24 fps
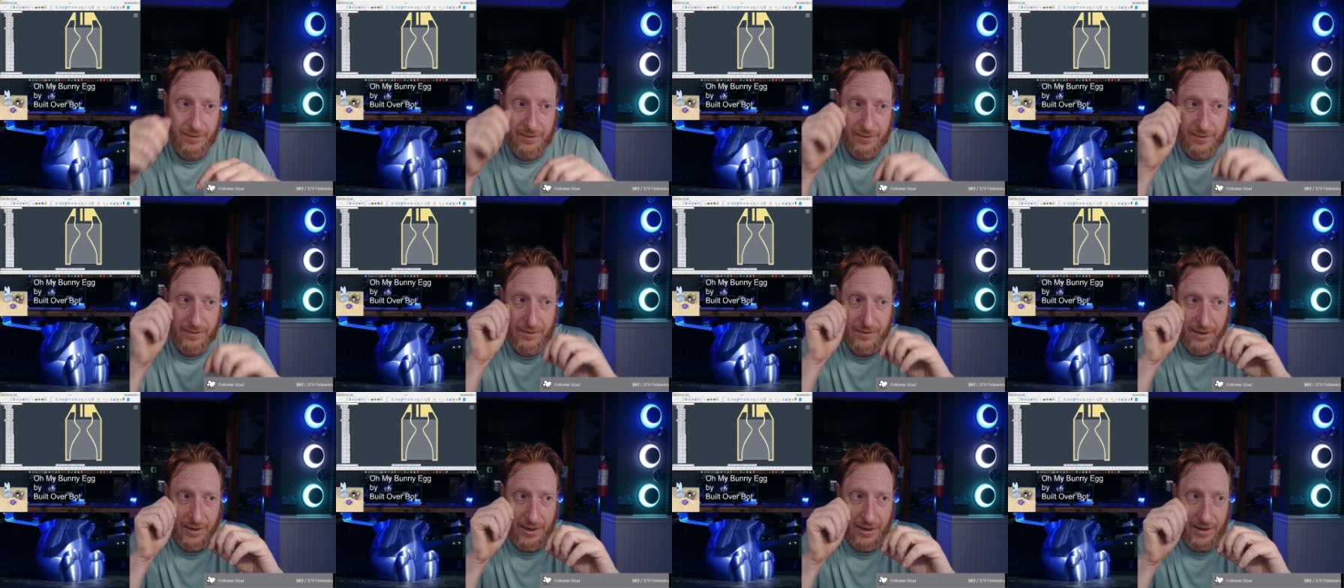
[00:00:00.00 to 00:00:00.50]

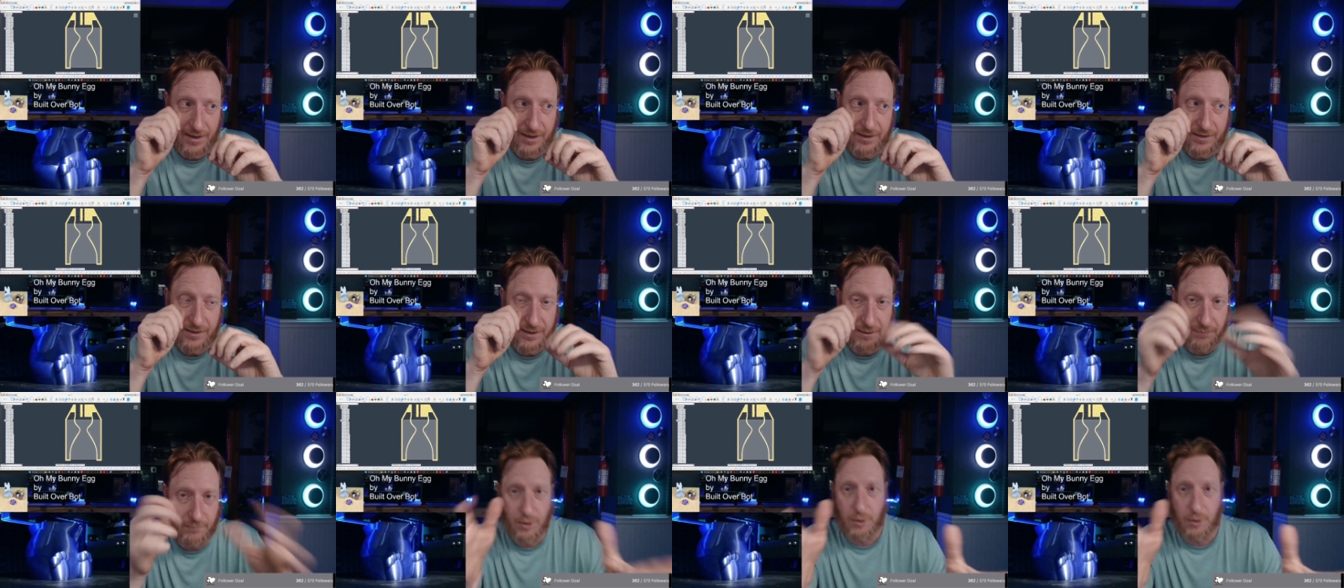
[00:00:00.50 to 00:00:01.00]

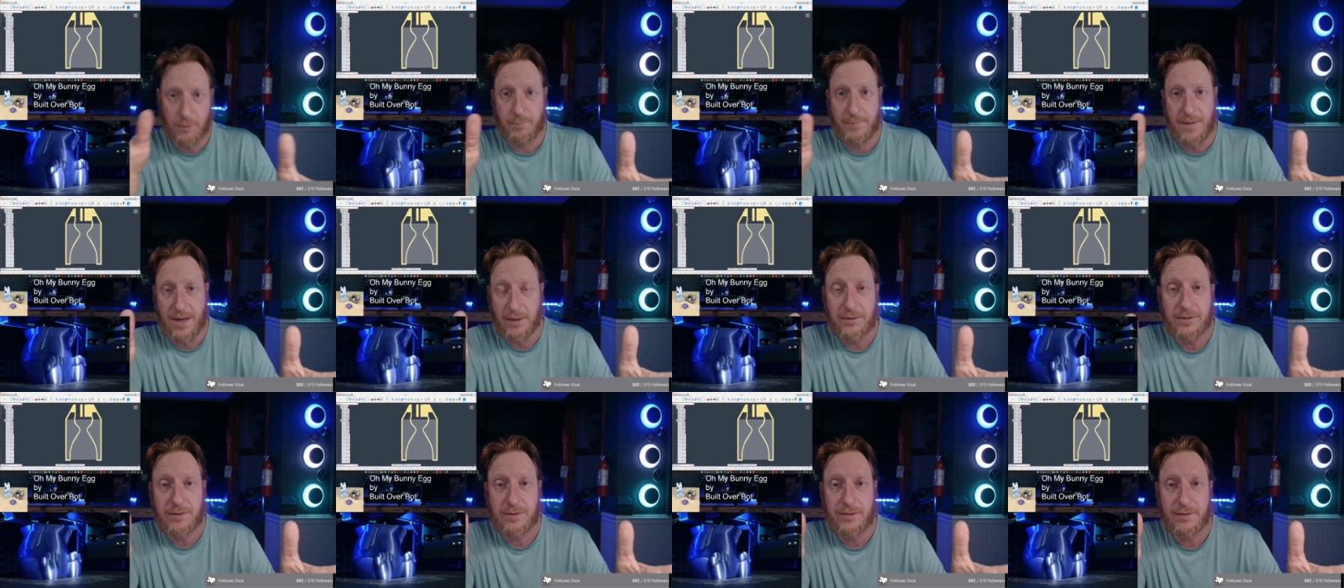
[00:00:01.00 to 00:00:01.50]
and it won't
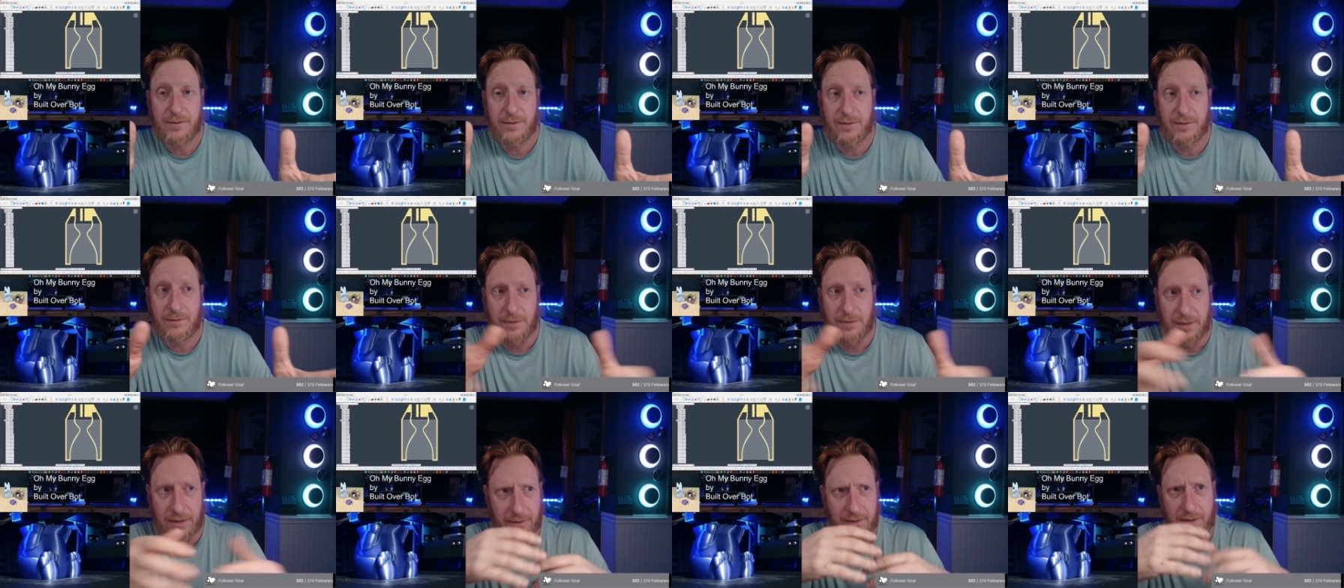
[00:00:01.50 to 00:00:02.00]
melt.
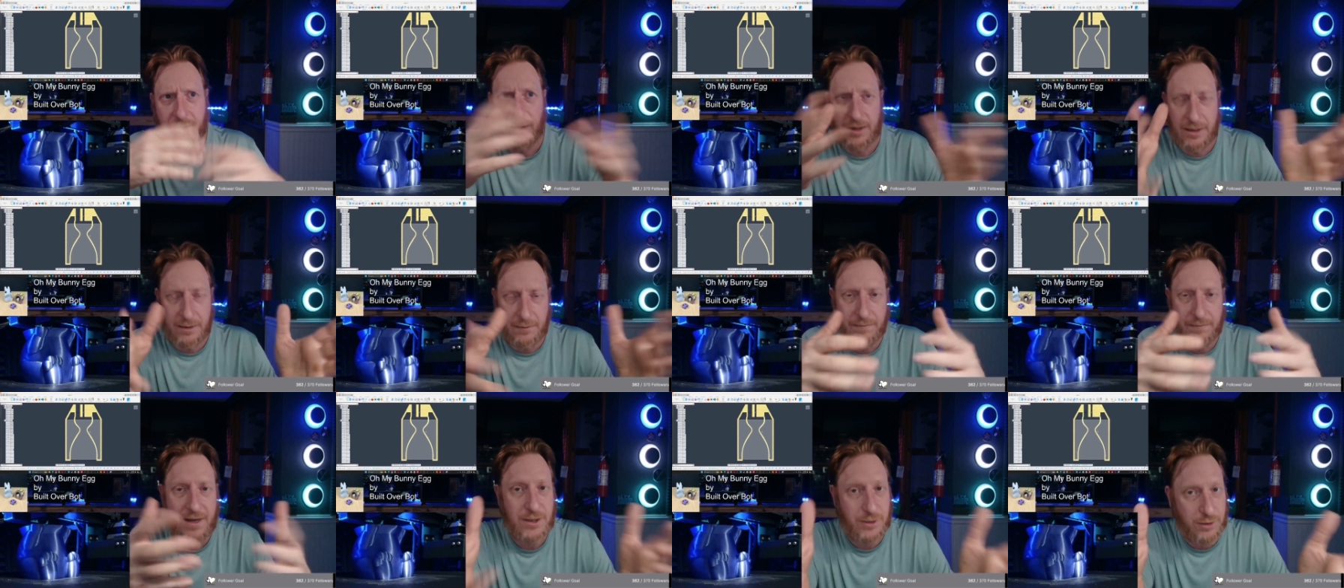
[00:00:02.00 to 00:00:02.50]
Well, it
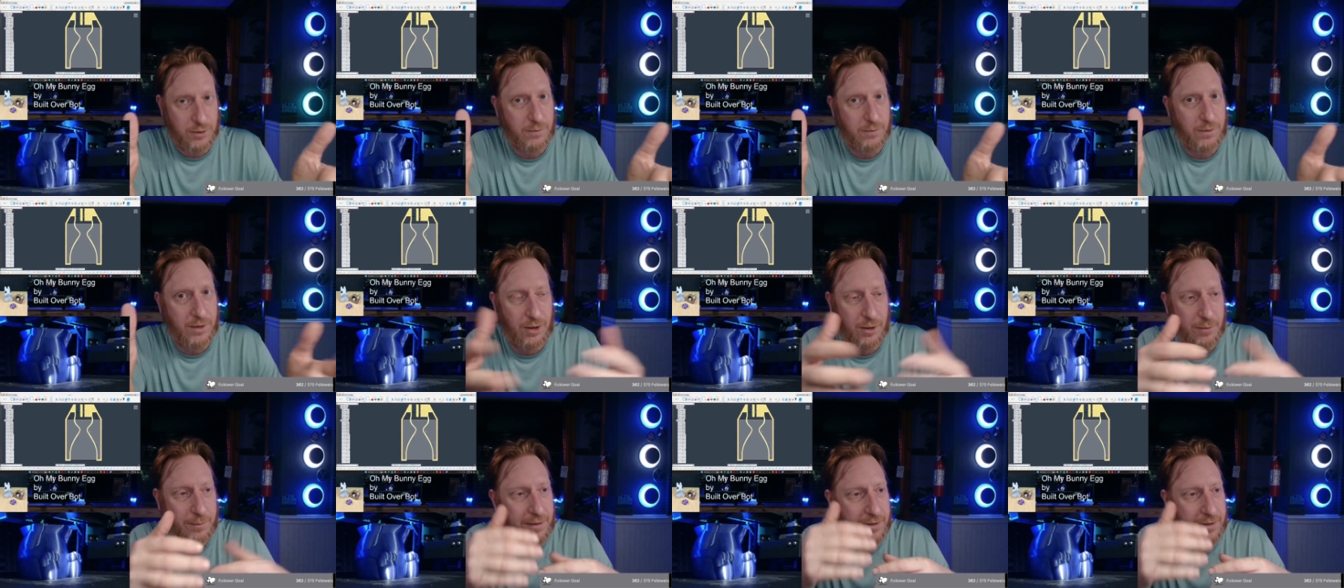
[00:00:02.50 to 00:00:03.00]
eventually
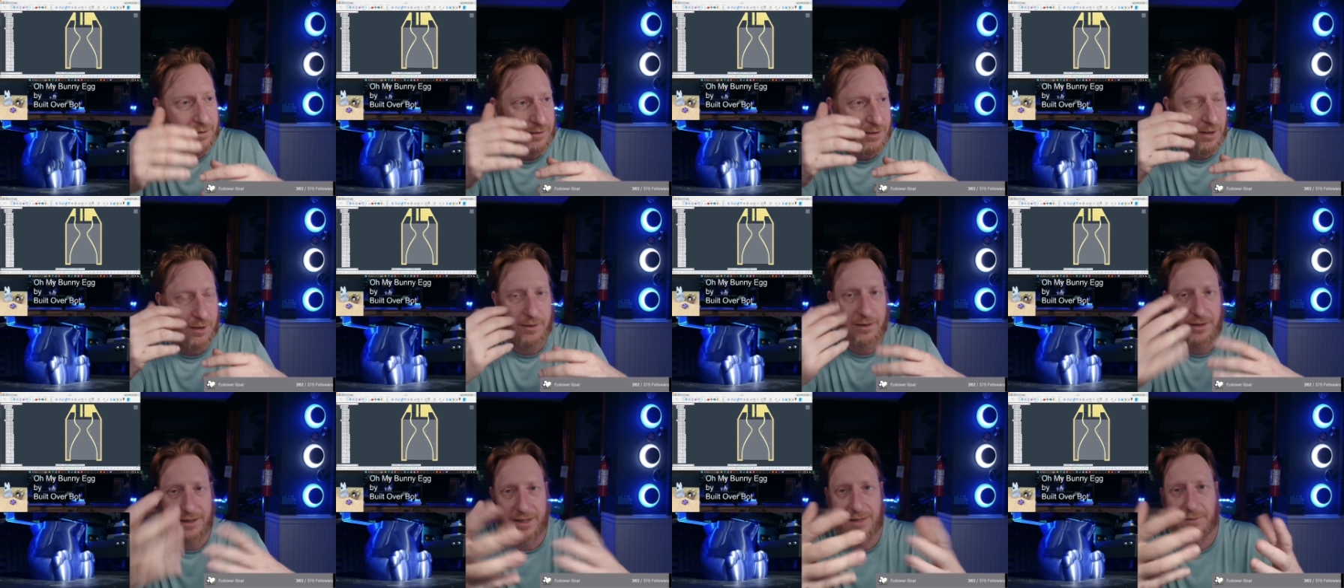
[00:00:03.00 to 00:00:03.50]
will, but you
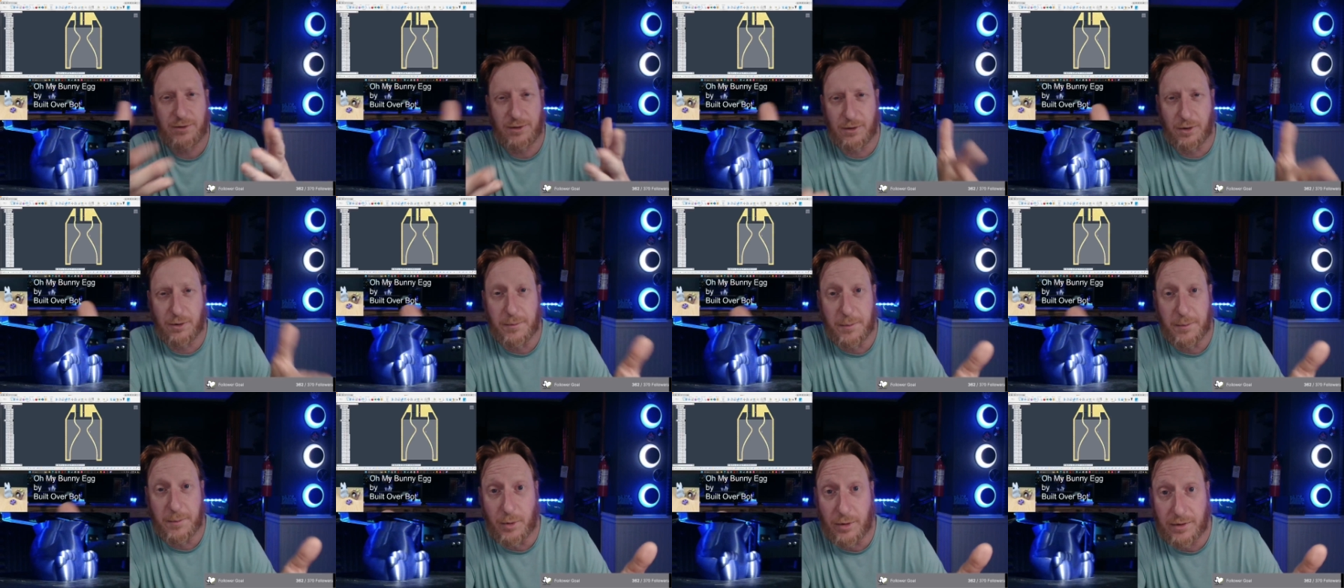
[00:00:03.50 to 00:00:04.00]
know, it gives you a
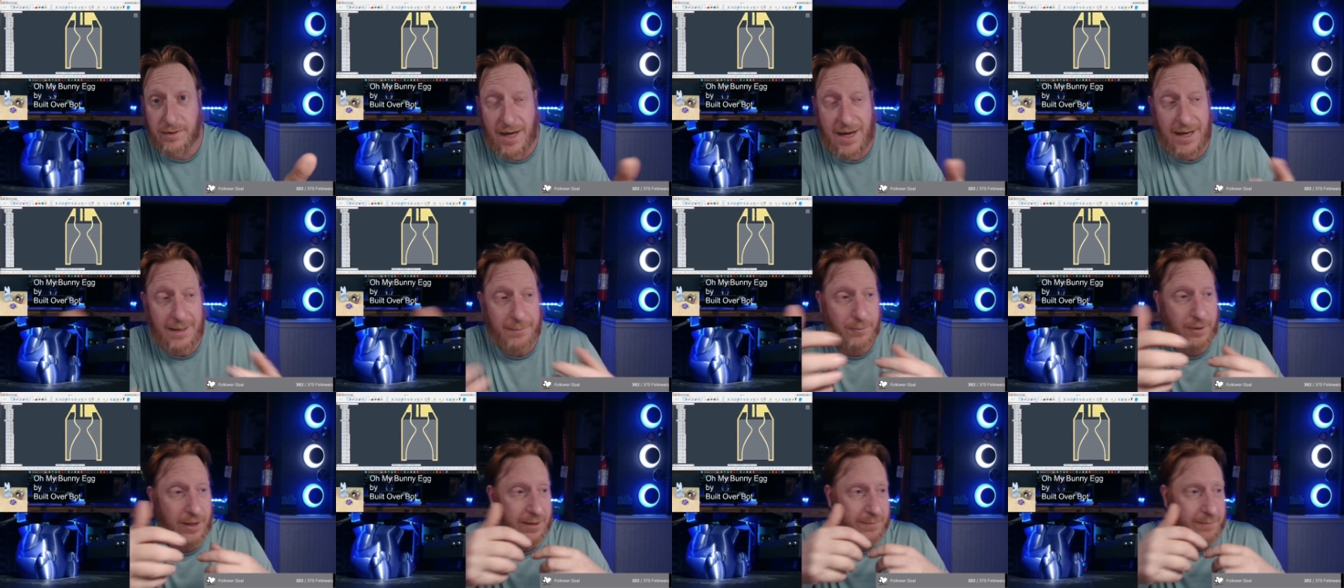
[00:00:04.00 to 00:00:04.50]
little bit more
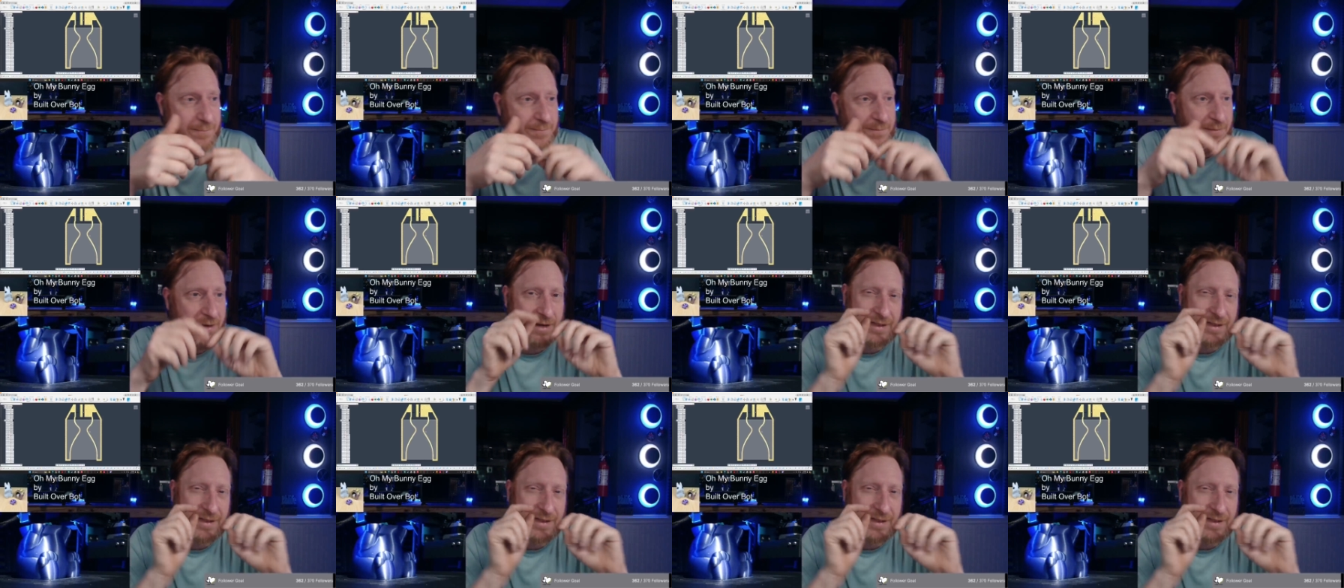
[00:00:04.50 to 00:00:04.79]
time, right?